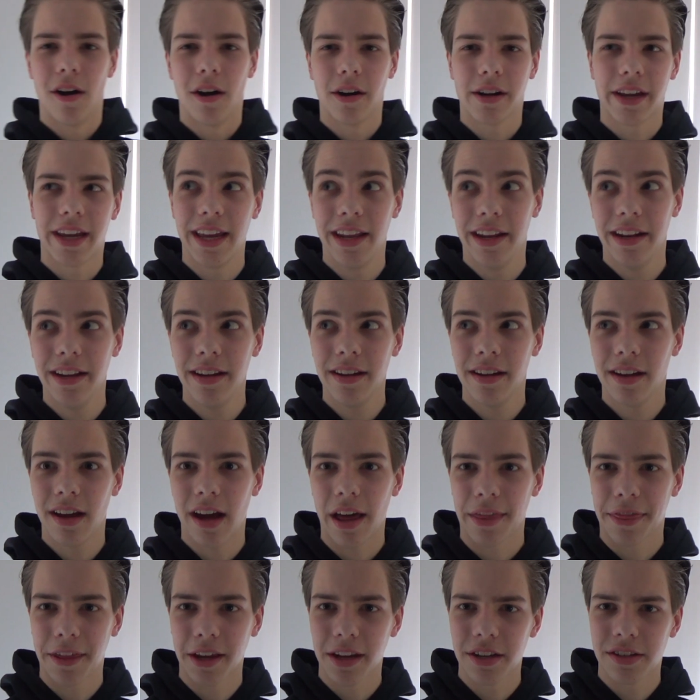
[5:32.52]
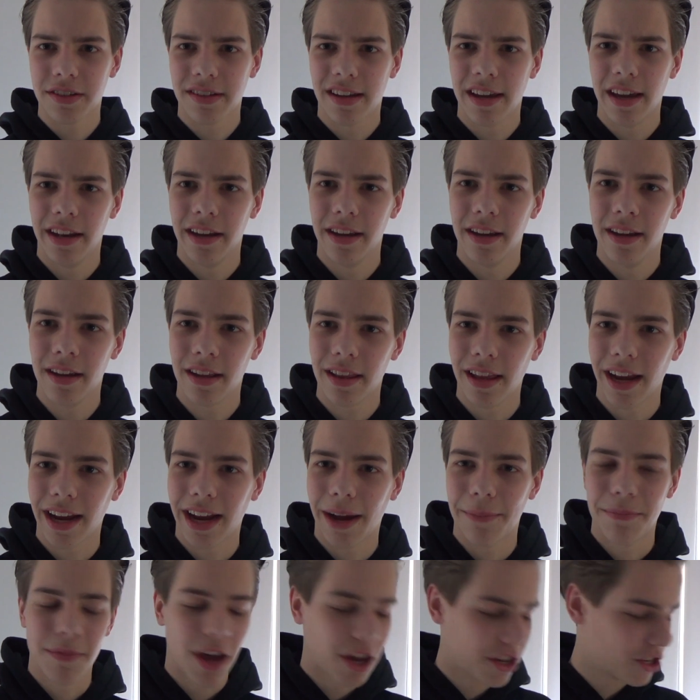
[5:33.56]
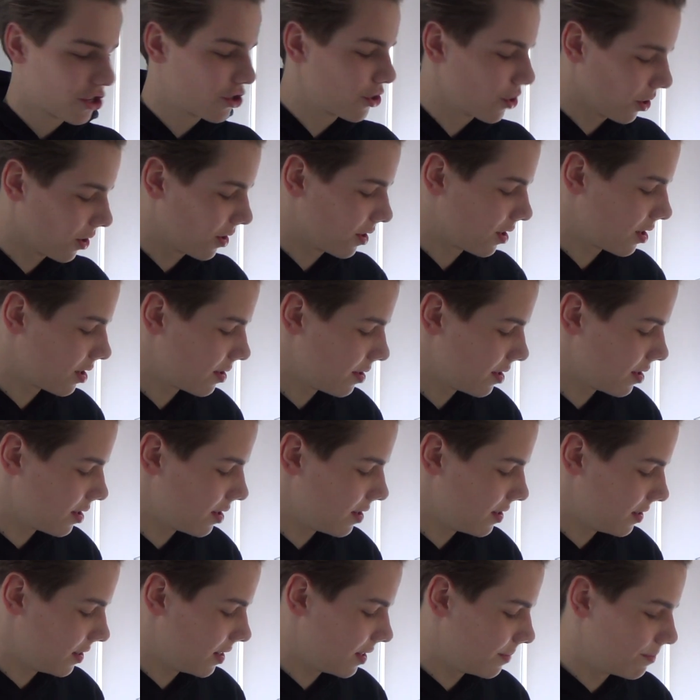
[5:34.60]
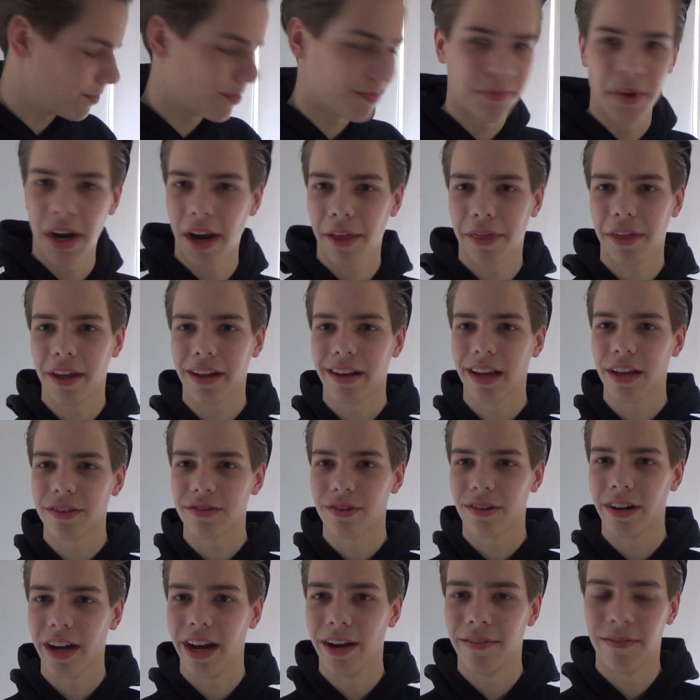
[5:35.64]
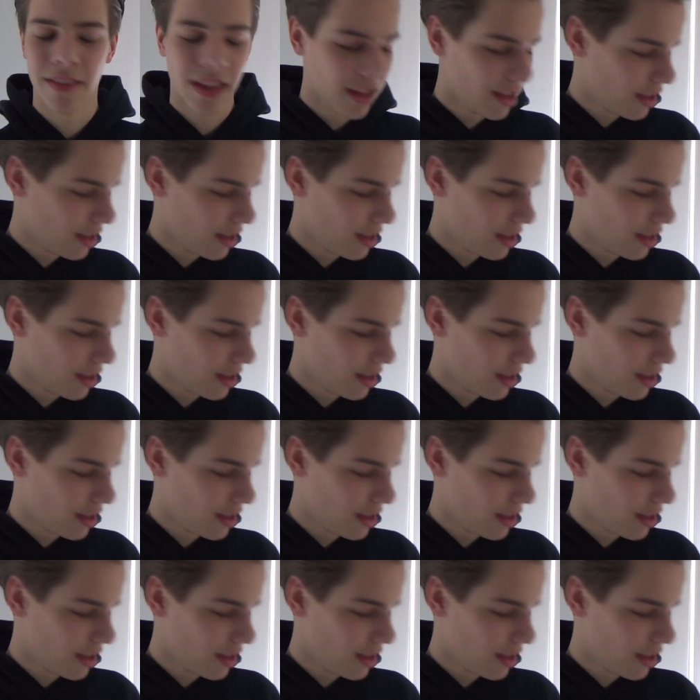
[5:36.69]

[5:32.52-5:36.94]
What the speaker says: Kitty. I think it's Kitty. Like, I'm not sure, but I think that's her name.